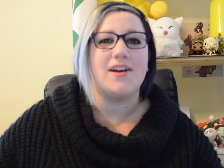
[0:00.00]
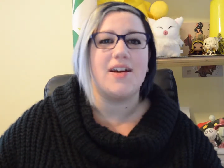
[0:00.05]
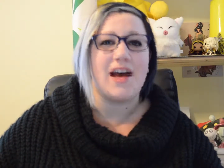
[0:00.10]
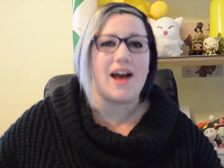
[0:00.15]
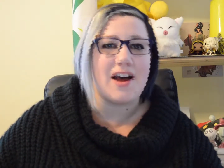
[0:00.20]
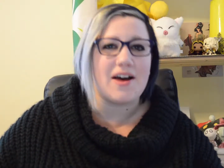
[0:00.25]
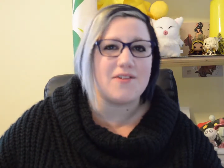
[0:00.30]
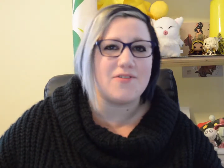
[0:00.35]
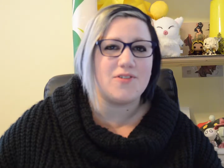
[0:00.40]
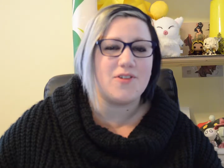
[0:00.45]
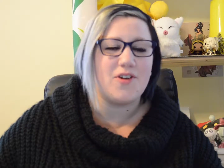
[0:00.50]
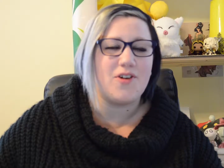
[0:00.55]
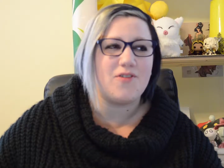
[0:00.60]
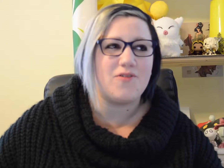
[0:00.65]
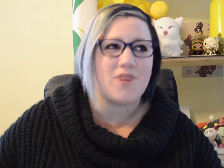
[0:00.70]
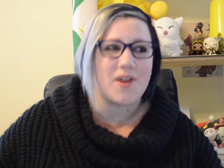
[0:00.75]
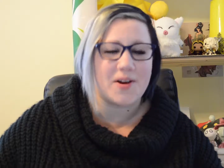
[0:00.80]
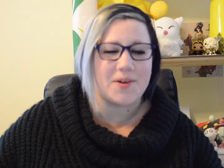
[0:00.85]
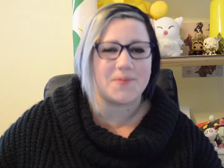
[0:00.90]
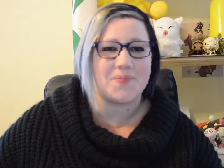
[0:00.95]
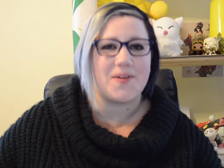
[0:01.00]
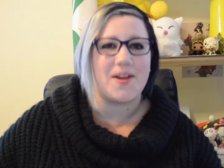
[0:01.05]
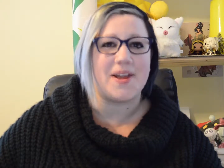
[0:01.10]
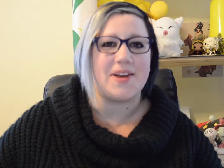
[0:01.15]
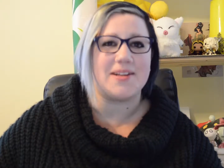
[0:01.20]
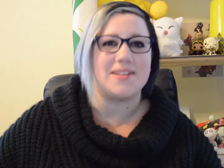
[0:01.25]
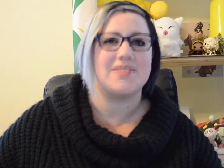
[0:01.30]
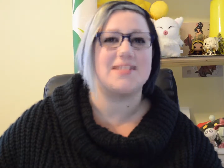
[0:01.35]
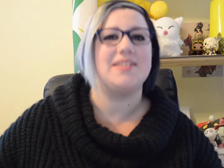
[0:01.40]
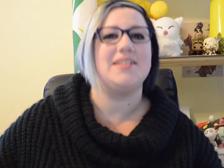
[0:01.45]
of Final
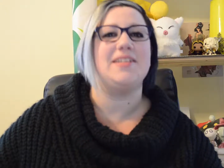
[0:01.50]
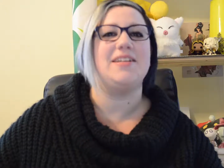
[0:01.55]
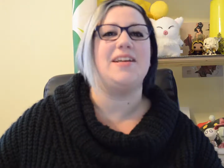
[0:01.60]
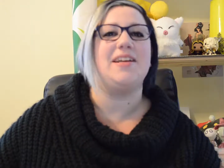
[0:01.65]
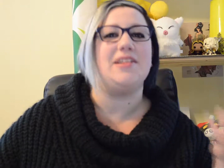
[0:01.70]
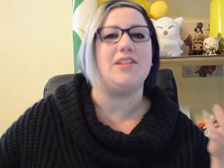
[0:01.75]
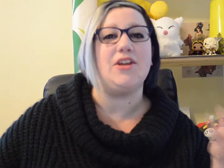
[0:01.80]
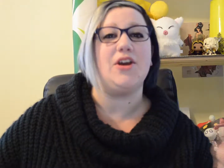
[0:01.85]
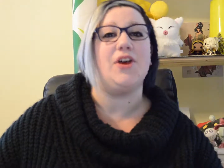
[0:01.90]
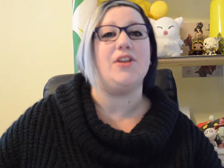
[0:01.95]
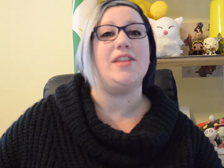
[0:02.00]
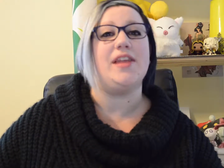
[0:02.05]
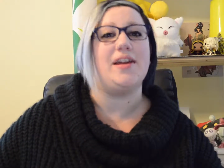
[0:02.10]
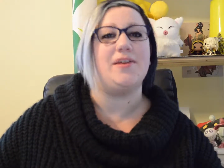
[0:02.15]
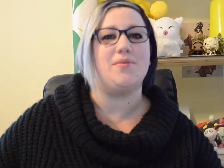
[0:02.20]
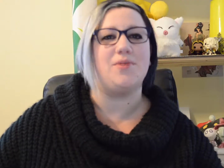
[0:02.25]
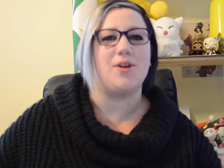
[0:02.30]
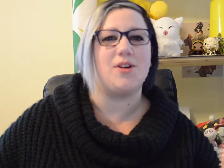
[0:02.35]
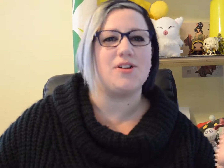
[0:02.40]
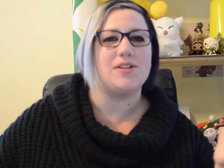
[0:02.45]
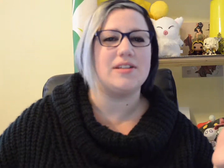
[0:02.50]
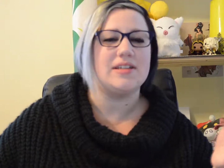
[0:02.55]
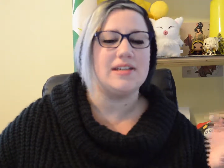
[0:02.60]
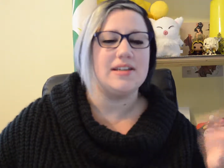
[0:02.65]
Fantasy in the online world.